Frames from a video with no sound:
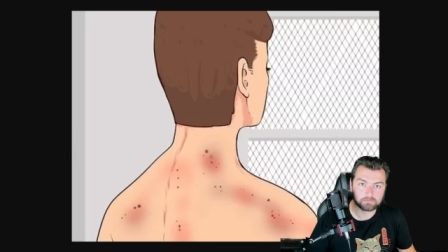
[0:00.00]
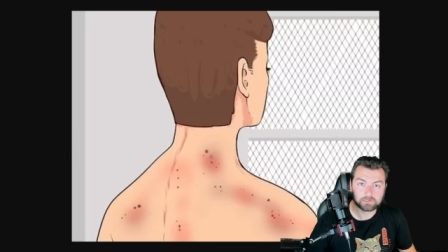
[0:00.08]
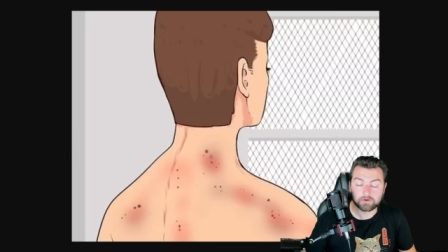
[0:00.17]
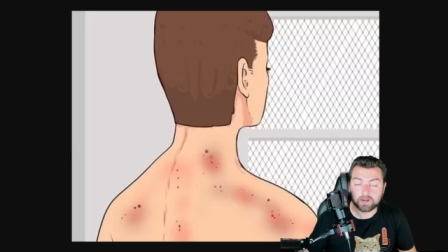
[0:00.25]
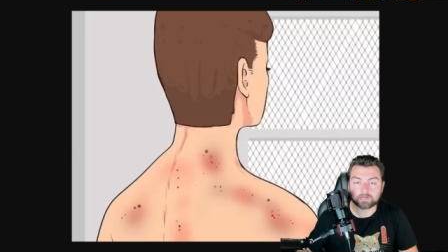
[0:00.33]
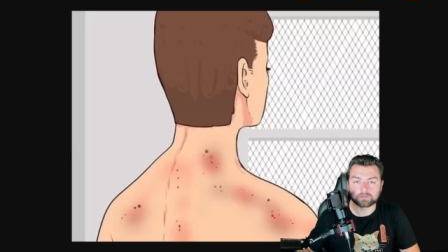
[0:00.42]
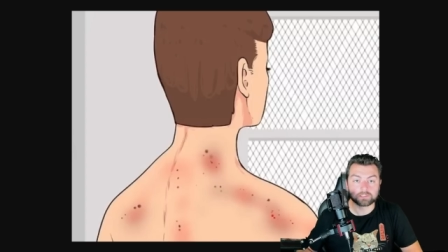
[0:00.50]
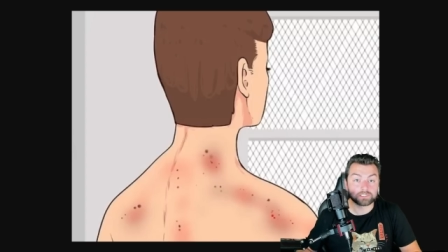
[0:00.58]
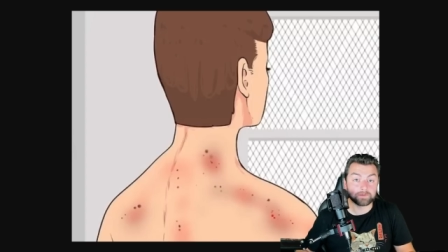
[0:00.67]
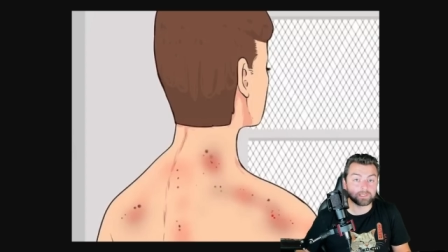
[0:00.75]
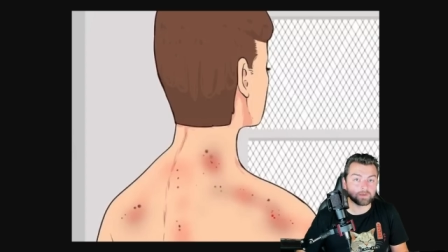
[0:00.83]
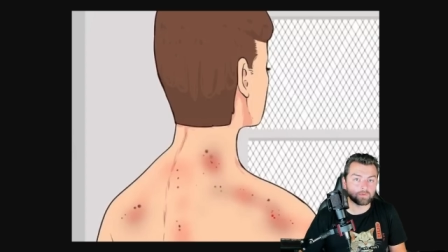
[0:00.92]
Now, naturally
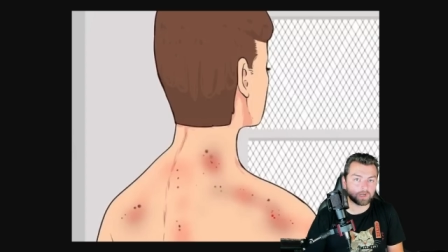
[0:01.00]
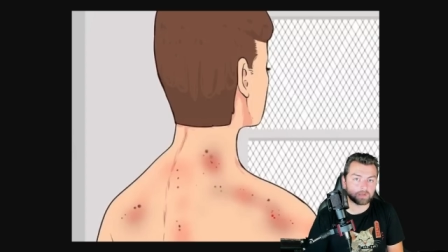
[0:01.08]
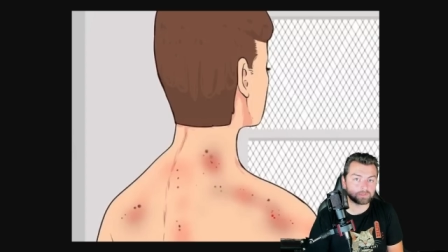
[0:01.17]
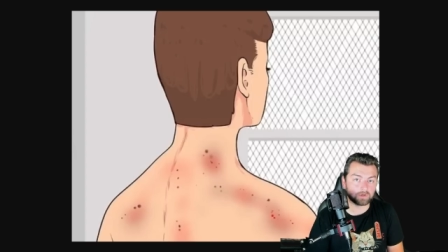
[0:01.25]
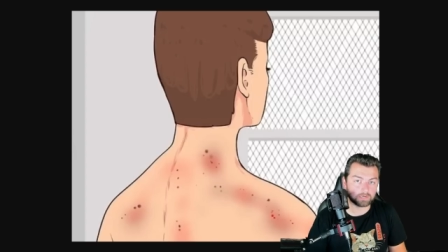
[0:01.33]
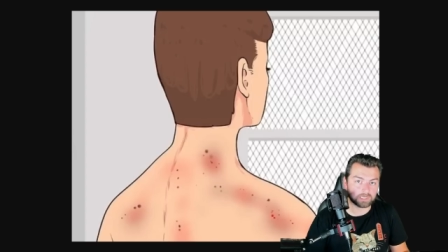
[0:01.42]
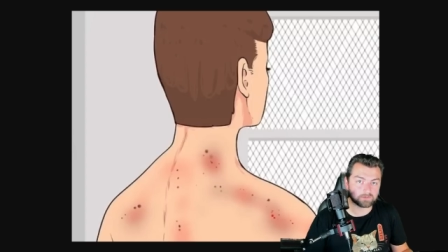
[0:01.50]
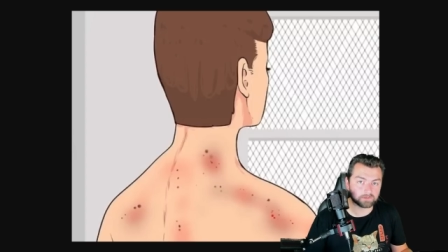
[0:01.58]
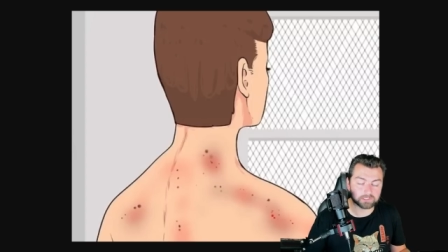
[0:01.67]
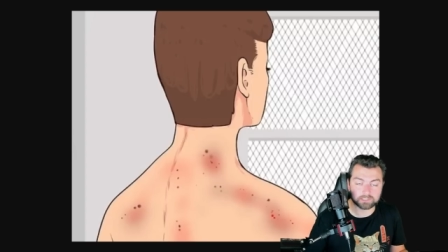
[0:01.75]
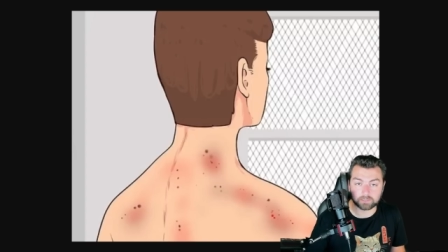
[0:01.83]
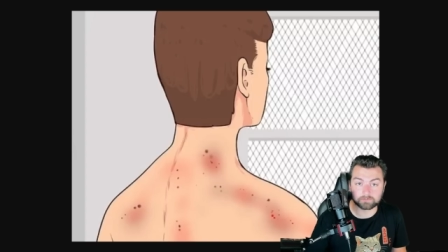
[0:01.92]
speaking, when I am talking about
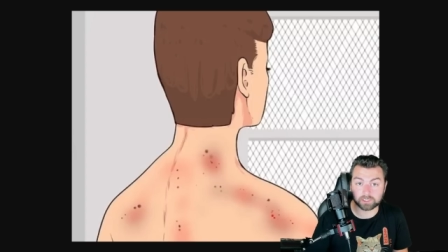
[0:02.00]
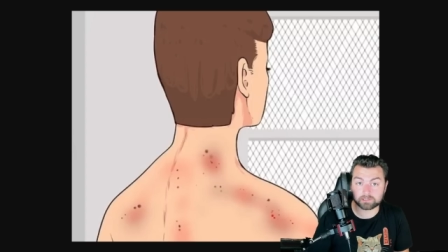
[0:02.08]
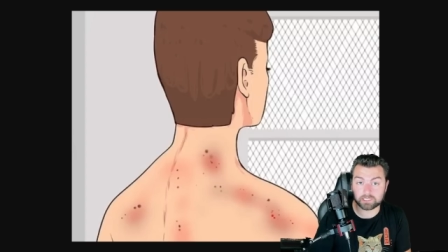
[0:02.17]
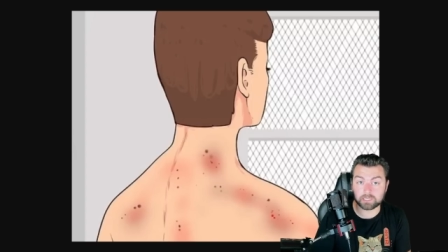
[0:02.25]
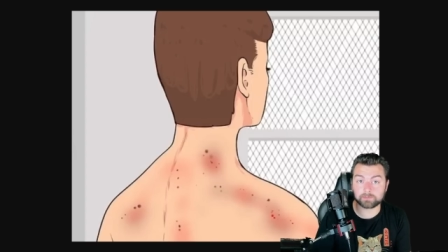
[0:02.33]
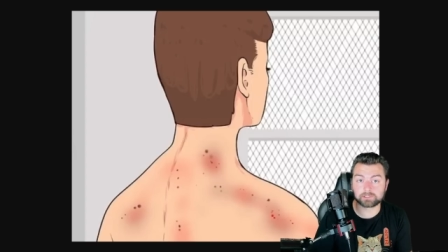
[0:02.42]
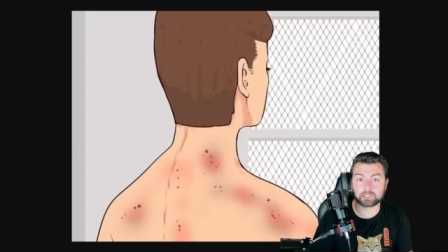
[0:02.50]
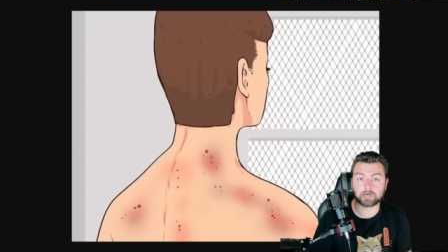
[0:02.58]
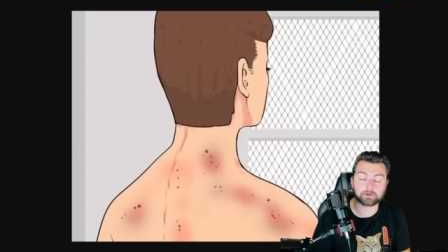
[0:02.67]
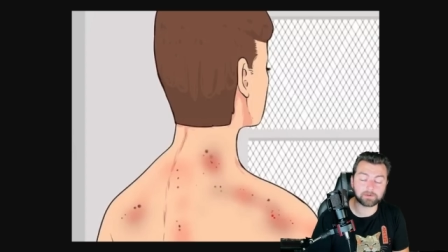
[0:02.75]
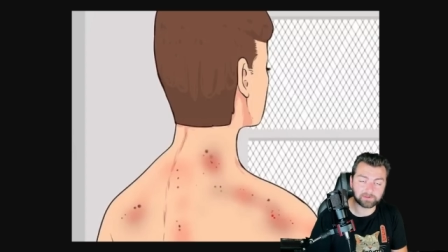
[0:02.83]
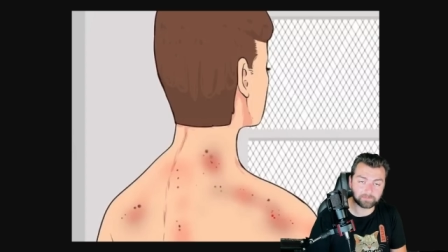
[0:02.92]
the subject, the image that
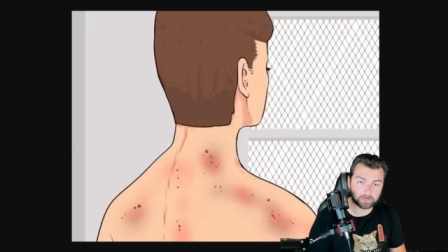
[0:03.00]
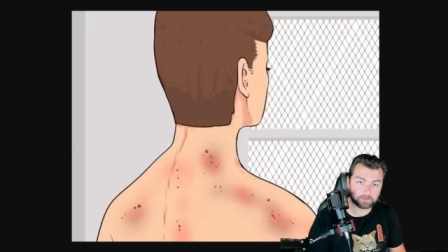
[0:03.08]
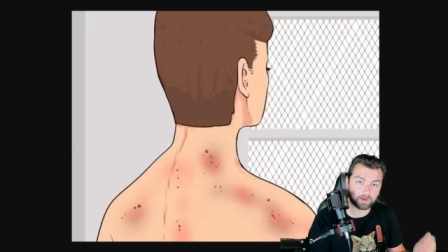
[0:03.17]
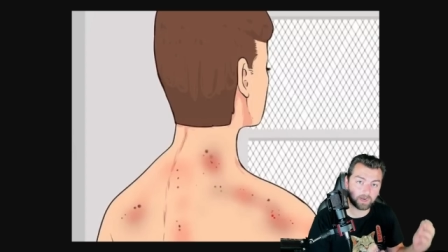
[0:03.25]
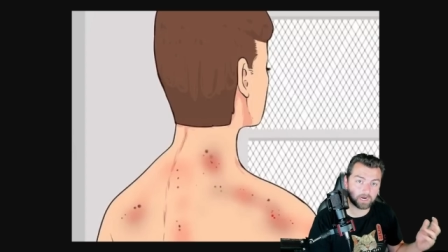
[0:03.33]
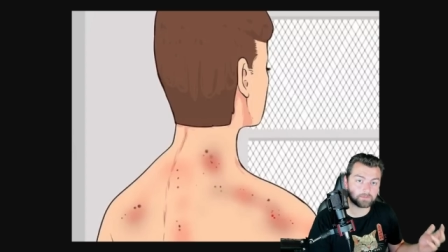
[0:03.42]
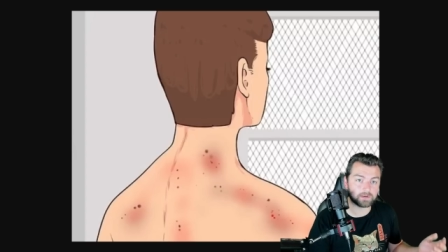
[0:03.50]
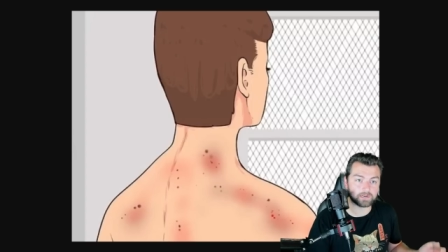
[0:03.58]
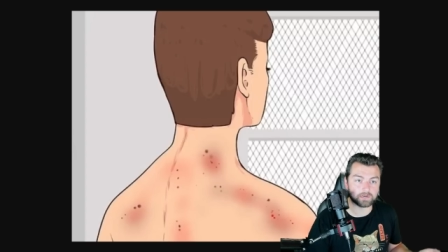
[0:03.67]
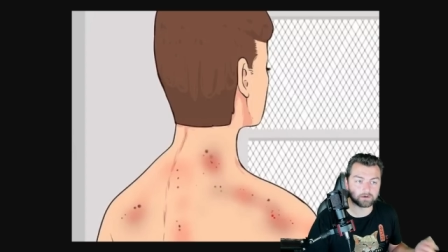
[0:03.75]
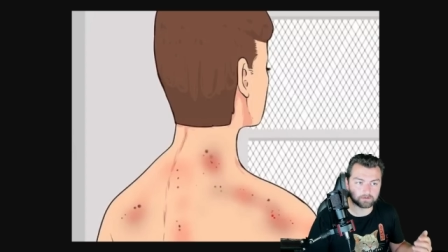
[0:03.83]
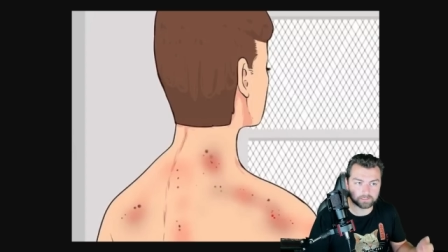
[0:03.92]
I'm going to be putting behind me
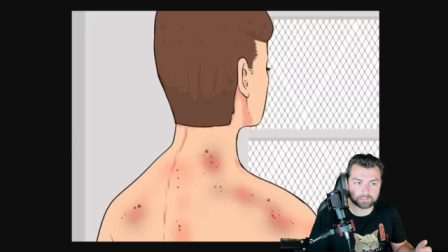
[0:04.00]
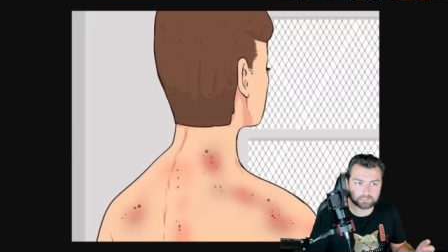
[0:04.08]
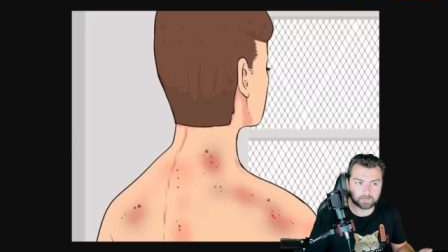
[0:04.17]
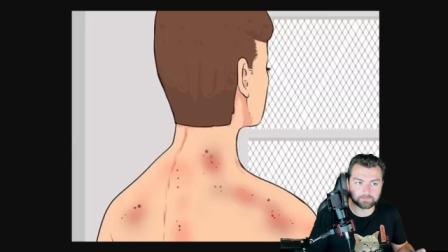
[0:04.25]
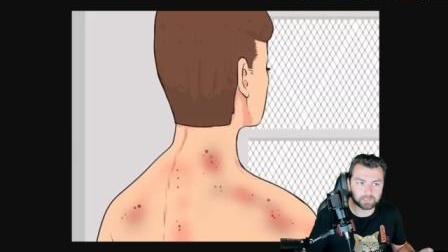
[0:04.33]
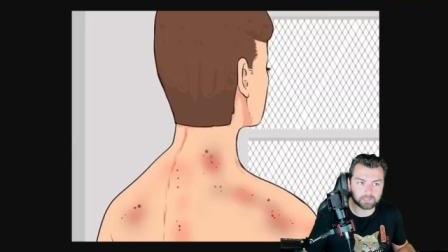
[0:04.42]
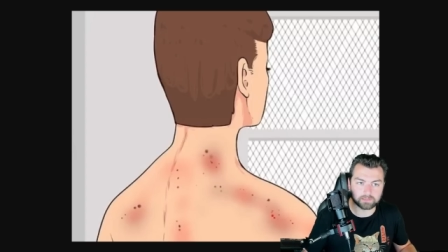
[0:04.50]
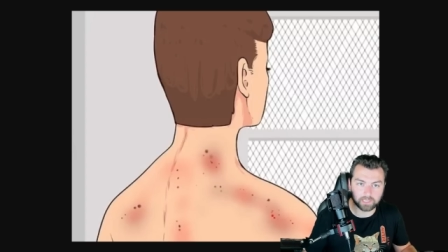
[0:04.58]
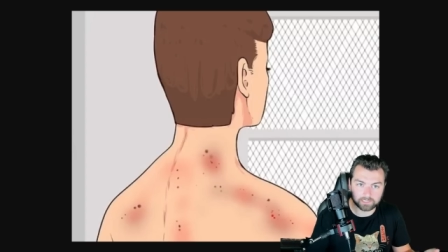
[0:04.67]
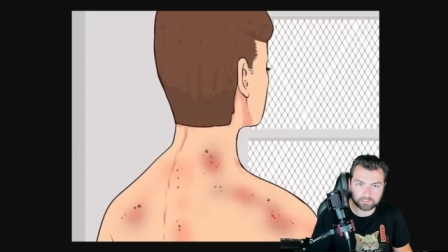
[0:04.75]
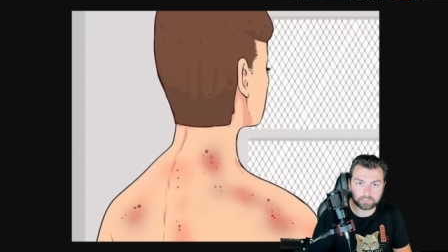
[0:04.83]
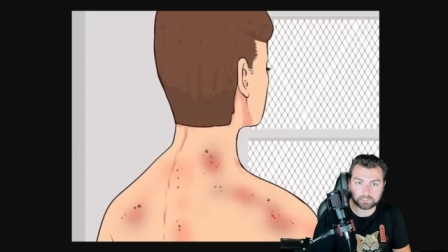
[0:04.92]
here is something
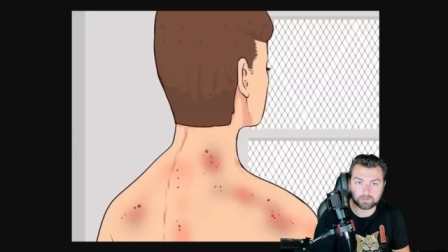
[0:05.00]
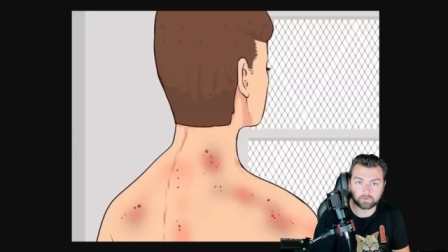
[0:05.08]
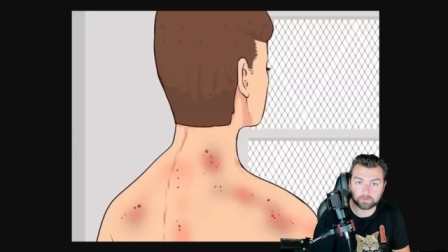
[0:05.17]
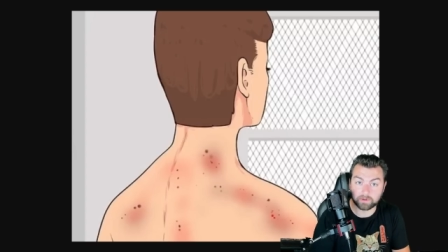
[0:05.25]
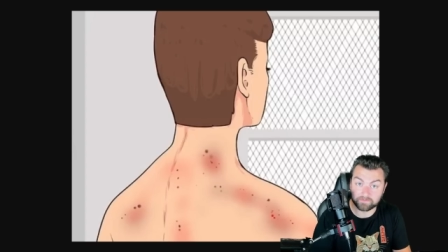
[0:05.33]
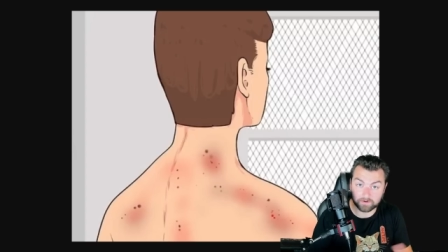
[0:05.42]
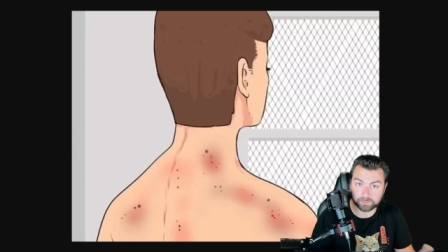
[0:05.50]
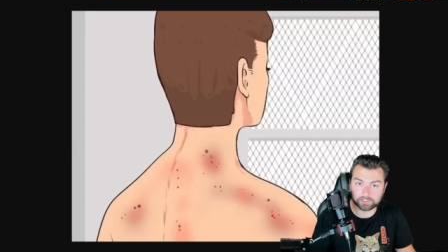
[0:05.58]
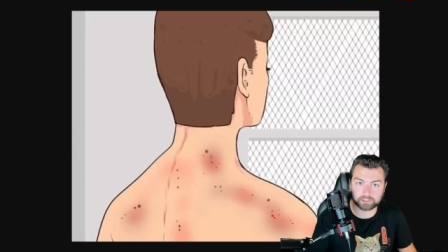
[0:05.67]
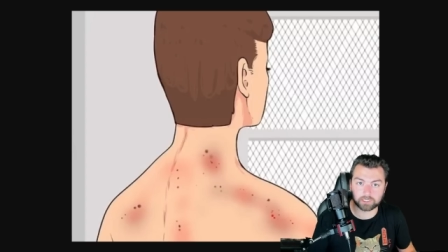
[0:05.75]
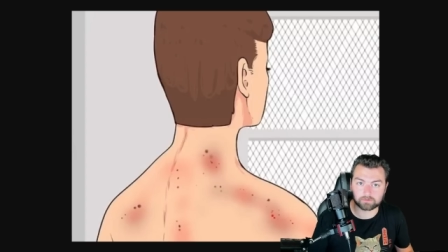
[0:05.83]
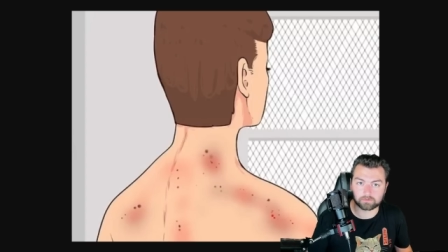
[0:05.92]
that is going to be very
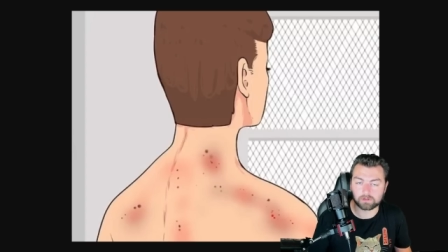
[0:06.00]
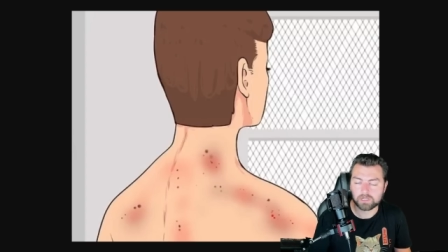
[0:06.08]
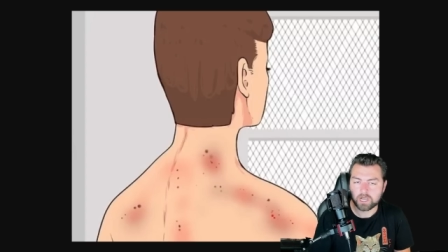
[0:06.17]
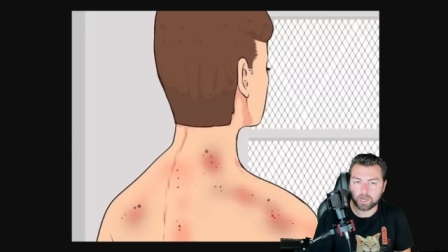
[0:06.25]
general.